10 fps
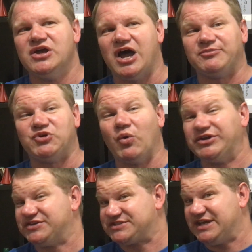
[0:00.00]
I'm
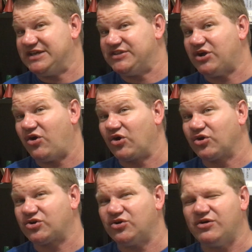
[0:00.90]
going to say the
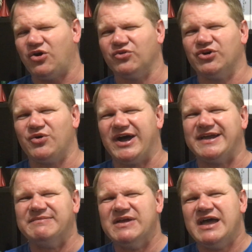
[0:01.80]
Ark, although I